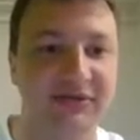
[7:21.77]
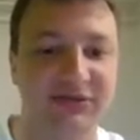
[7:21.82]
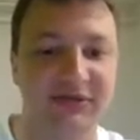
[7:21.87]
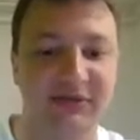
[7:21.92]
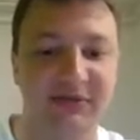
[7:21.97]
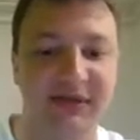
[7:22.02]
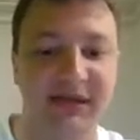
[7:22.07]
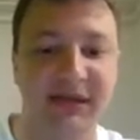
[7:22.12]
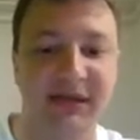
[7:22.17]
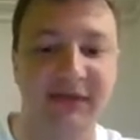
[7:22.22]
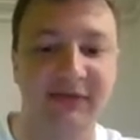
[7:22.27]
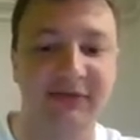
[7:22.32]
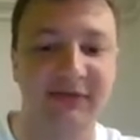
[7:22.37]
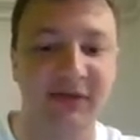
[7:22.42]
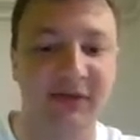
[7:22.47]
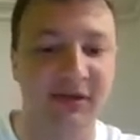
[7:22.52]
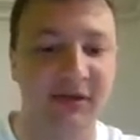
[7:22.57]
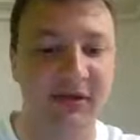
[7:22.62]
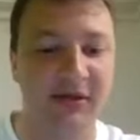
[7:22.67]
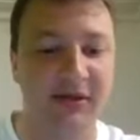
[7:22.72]
So we have
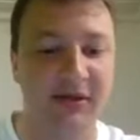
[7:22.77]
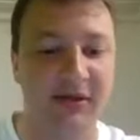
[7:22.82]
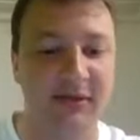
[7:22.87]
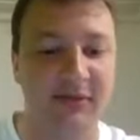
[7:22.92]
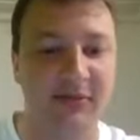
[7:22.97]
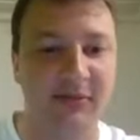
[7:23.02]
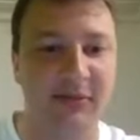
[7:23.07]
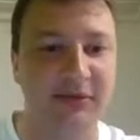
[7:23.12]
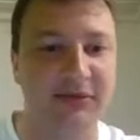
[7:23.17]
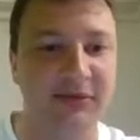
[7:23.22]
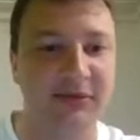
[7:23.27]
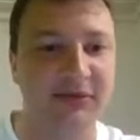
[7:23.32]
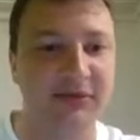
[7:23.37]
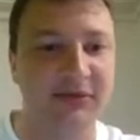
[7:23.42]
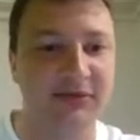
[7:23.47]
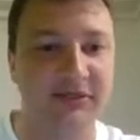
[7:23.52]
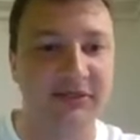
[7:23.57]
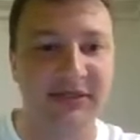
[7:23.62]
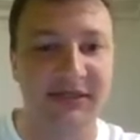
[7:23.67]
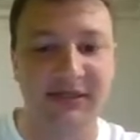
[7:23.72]
put
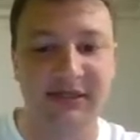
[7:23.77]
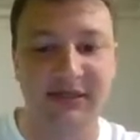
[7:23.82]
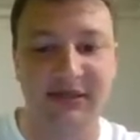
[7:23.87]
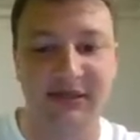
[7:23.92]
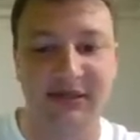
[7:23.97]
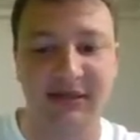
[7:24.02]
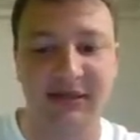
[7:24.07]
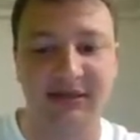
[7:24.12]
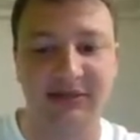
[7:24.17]
those in